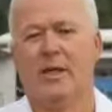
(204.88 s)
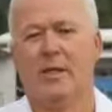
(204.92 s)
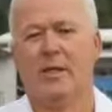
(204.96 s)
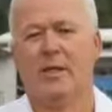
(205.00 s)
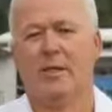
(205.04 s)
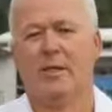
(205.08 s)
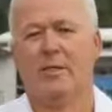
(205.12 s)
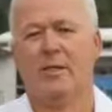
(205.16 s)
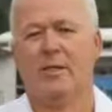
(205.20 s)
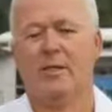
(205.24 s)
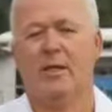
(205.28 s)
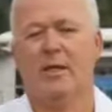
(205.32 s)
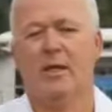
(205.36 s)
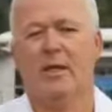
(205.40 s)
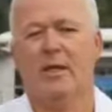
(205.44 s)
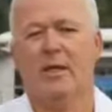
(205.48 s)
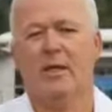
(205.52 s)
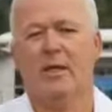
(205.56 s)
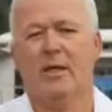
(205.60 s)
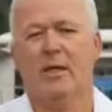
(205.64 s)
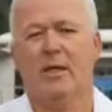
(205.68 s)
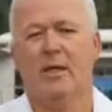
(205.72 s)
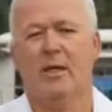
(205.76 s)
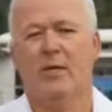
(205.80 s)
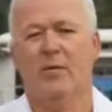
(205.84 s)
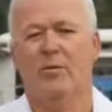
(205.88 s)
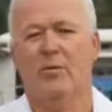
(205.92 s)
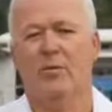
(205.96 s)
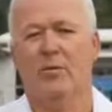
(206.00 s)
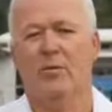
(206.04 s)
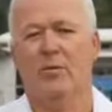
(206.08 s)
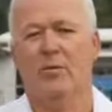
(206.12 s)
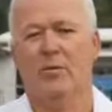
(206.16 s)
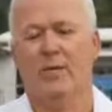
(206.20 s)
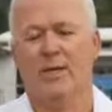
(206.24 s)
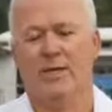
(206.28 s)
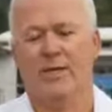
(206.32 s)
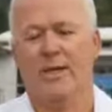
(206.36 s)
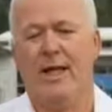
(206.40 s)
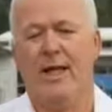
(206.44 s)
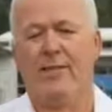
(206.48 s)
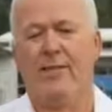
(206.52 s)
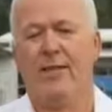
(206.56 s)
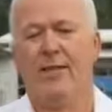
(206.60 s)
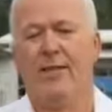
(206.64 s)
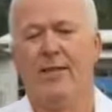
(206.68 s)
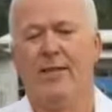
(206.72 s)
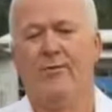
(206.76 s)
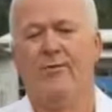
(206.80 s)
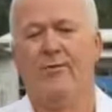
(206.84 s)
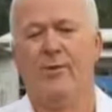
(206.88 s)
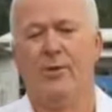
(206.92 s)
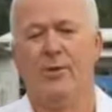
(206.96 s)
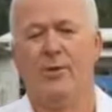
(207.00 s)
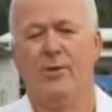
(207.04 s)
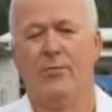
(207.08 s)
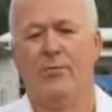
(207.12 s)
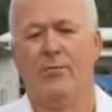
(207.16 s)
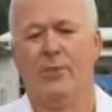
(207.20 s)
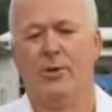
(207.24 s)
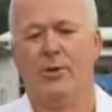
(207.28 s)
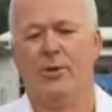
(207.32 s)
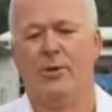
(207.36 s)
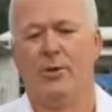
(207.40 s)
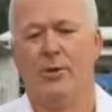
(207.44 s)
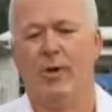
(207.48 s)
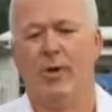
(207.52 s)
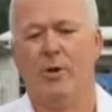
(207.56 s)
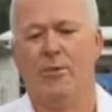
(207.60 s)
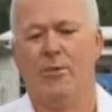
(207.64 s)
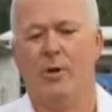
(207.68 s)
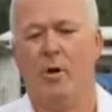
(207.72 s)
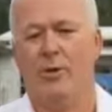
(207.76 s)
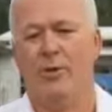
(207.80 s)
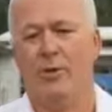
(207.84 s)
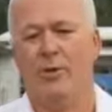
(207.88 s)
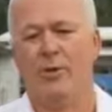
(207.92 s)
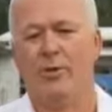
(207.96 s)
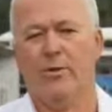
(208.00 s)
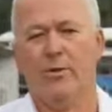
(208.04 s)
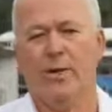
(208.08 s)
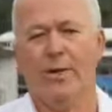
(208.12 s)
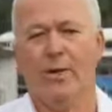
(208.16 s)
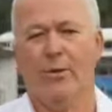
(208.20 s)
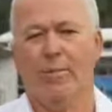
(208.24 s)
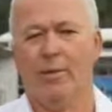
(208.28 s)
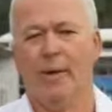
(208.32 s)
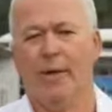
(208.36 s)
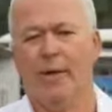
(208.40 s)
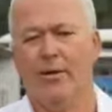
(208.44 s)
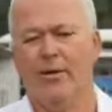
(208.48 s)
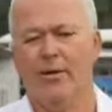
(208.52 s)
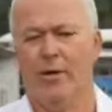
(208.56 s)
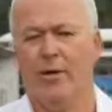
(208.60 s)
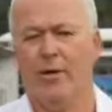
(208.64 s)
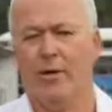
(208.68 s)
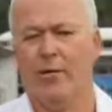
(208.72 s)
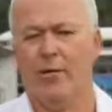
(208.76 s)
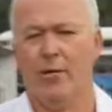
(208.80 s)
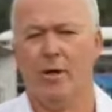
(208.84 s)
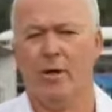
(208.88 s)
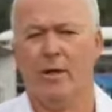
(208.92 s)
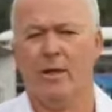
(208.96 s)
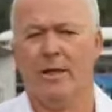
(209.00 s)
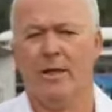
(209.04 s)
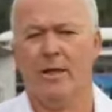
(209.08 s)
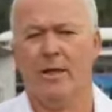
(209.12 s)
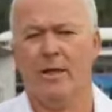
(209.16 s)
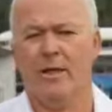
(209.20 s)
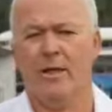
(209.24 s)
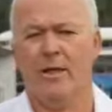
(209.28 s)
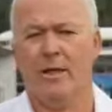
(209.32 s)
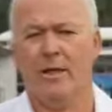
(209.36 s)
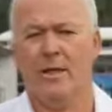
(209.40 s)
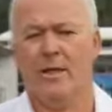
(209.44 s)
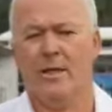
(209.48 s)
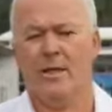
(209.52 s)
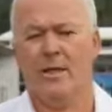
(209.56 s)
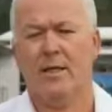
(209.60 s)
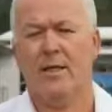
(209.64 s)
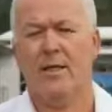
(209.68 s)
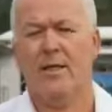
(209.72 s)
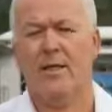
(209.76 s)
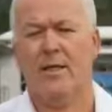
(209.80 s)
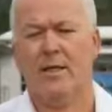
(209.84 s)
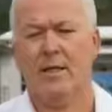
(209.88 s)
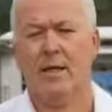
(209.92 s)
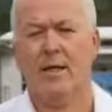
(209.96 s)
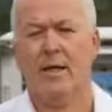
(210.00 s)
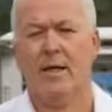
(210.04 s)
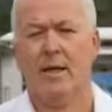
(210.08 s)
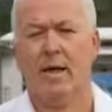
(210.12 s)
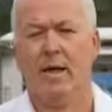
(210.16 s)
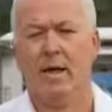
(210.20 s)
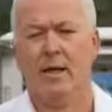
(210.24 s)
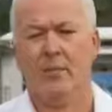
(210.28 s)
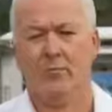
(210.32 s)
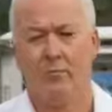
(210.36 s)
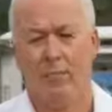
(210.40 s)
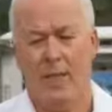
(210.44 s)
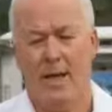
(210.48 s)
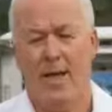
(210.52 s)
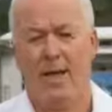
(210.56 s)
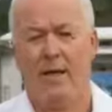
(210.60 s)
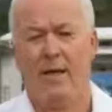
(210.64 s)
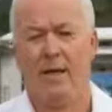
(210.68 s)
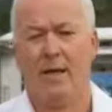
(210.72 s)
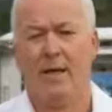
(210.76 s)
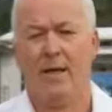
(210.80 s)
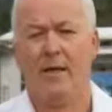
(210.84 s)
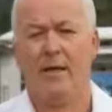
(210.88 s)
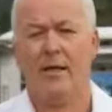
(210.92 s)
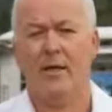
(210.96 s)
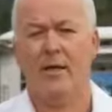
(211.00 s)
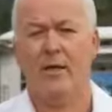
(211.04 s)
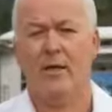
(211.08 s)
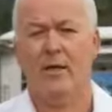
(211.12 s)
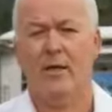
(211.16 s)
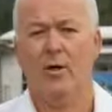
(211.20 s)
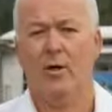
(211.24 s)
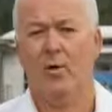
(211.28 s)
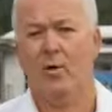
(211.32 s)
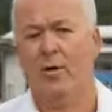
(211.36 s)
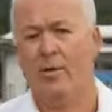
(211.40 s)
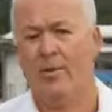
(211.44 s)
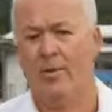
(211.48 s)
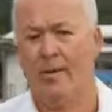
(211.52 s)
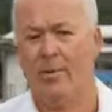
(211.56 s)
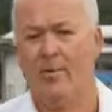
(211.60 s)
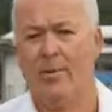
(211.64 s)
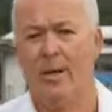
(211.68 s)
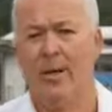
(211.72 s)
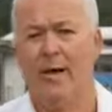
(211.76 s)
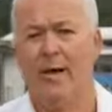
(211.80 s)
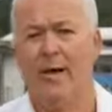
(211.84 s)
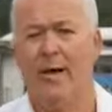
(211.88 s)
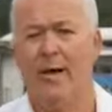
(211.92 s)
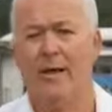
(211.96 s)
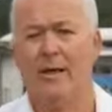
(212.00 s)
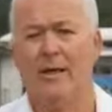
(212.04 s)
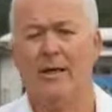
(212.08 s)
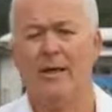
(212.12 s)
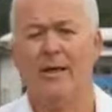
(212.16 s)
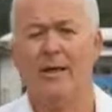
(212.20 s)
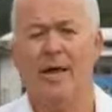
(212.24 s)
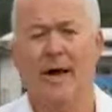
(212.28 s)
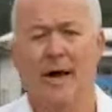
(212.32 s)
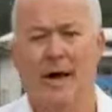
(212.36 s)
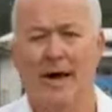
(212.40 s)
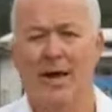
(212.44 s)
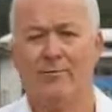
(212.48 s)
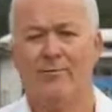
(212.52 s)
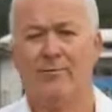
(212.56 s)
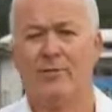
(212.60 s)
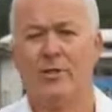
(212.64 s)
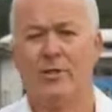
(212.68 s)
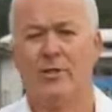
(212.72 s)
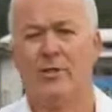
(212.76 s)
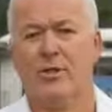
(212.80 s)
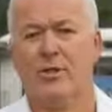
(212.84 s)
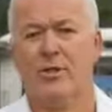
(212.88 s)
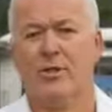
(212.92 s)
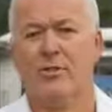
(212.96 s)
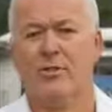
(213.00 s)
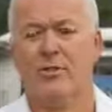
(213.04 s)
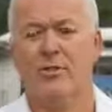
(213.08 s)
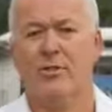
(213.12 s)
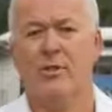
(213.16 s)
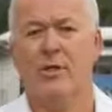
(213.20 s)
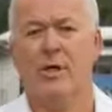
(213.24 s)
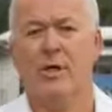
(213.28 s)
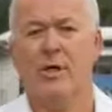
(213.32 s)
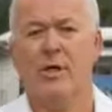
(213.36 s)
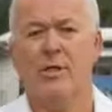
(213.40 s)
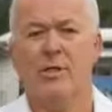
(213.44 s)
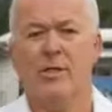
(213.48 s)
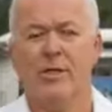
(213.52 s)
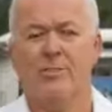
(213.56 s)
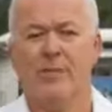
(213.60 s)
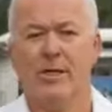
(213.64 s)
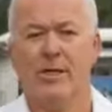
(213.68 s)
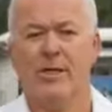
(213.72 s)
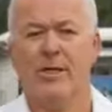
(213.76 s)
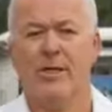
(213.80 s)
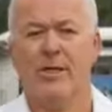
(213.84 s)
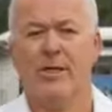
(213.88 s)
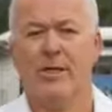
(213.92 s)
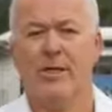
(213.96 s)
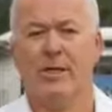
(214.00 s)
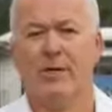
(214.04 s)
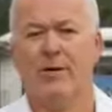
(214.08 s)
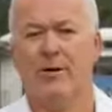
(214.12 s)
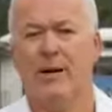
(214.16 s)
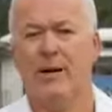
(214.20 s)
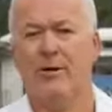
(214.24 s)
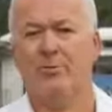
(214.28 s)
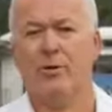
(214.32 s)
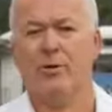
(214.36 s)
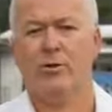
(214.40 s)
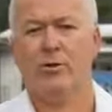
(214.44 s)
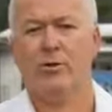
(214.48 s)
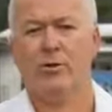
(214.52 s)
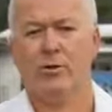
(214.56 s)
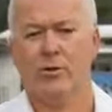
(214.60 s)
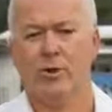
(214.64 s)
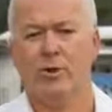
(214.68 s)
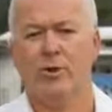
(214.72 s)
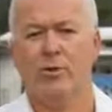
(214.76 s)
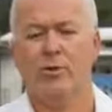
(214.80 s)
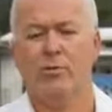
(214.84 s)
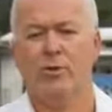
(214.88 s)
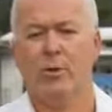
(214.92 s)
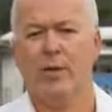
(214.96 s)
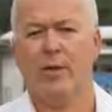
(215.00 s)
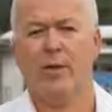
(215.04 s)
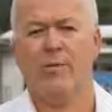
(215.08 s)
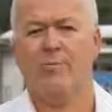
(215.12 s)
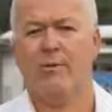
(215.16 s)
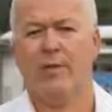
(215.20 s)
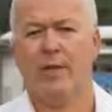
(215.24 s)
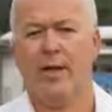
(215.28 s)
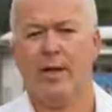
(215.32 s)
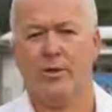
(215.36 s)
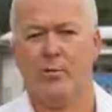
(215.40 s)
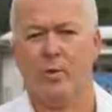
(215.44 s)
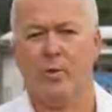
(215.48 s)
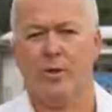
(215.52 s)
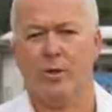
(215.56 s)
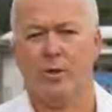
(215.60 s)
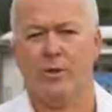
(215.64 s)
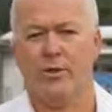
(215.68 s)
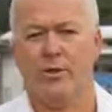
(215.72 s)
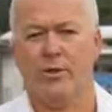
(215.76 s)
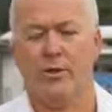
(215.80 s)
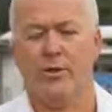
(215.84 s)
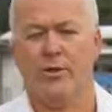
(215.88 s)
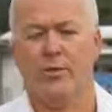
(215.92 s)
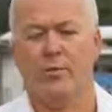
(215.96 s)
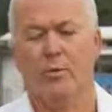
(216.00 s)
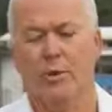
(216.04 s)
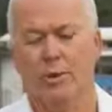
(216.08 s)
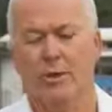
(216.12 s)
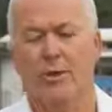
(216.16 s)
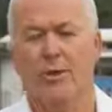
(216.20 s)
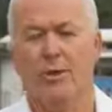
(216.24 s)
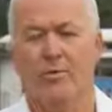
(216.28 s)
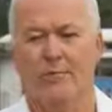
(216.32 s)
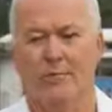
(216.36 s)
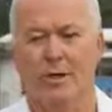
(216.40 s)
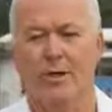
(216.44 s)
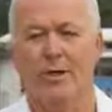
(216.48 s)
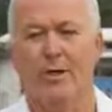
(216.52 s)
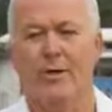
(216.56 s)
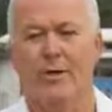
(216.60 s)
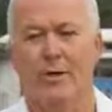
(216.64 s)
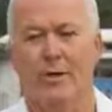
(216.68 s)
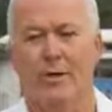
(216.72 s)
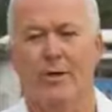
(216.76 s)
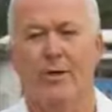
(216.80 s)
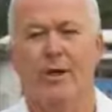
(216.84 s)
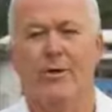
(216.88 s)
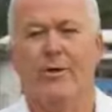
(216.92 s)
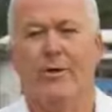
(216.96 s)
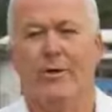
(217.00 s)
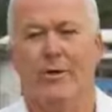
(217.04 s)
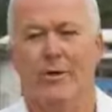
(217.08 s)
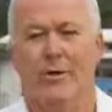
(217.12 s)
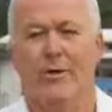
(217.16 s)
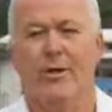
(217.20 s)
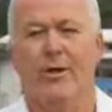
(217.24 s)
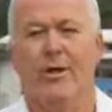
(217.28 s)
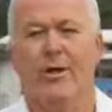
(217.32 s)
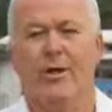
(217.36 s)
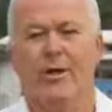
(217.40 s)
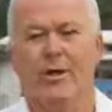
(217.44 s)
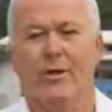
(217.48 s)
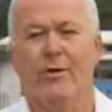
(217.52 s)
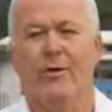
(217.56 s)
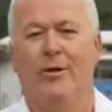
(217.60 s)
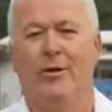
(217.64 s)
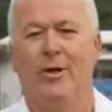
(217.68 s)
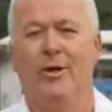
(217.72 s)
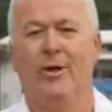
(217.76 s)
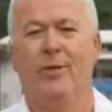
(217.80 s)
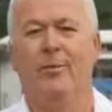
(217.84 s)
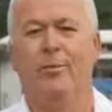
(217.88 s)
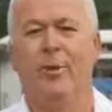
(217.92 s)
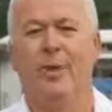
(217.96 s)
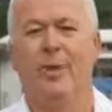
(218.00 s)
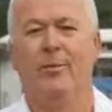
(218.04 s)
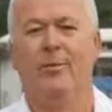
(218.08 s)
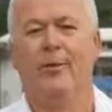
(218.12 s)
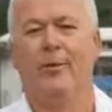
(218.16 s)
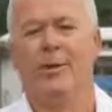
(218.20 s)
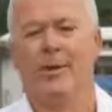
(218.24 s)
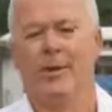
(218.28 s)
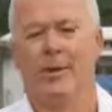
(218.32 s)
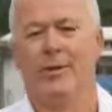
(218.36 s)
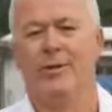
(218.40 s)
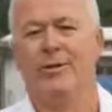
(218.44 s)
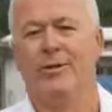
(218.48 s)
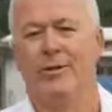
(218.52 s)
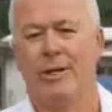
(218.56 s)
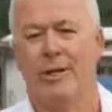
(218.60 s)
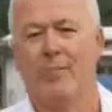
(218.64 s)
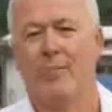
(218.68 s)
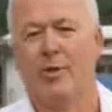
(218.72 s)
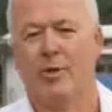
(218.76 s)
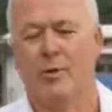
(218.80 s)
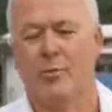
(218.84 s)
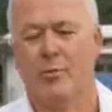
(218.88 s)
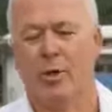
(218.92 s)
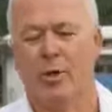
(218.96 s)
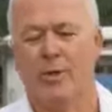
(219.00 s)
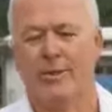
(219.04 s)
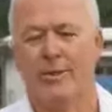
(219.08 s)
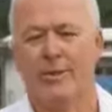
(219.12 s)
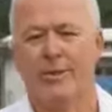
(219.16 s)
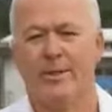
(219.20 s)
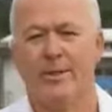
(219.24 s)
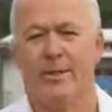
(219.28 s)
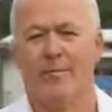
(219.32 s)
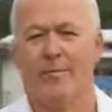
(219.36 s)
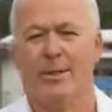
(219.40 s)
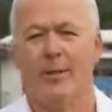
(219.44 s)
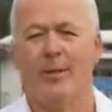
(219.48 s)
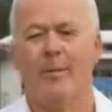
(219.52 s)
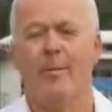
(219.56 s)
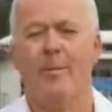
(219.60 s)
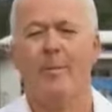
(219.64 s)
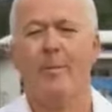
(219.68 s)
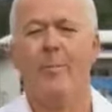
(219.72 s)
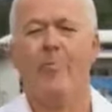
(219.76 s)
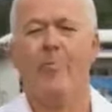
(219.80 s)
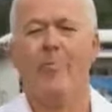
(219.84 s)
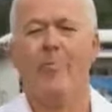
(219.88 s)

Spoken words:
kids. Now, there's nothing different between what we do in our playground and what a kid does in their backyard or in their park after school. So basically they're able to do whatever they want to do within reason. They don't hurt other people, they don't damage property, but